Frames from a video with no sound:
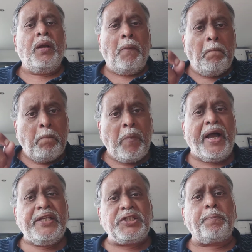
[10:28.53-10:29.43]

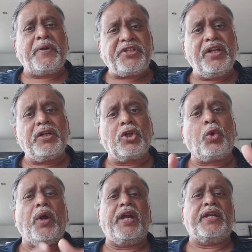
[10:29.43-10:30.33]
My special
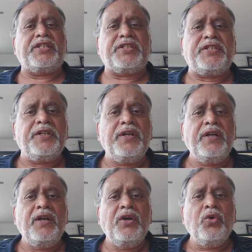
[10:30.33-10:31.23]
request
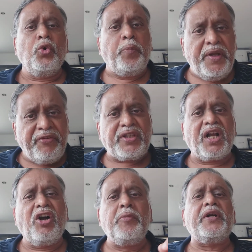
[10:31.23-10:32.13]
would be for the
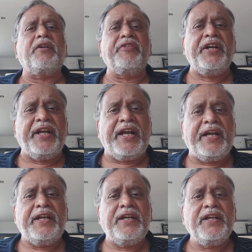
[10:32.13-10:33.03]
government of
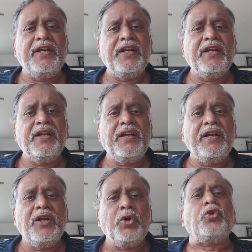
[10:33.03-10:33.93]
India
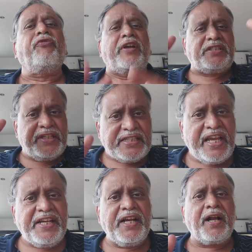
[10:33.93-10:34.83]
to first
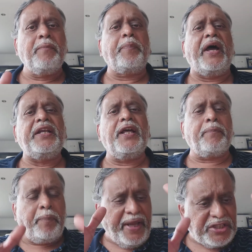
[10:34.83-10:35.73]
design a
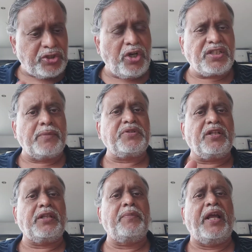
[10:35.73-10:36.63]
compiler based on a
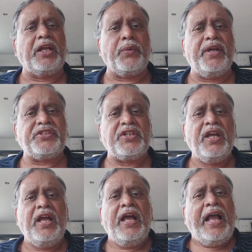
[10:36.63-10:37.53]
Sanskritam language,
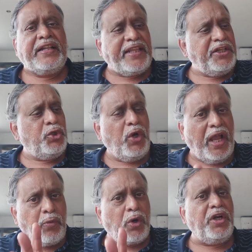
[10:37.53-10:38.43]
and then you
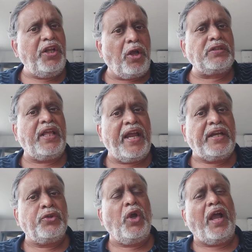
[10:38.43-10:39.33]
have only on
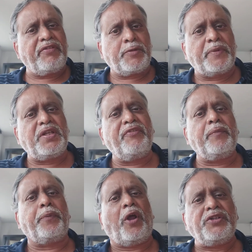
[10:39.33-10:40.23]
that, you have a
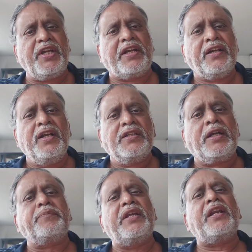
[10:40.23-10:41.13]
specific project,
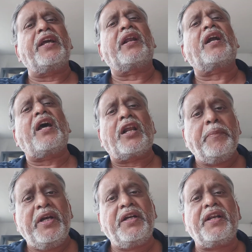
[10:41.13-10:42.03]
something like radar,
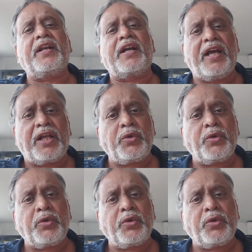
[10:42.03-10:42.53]
military radar.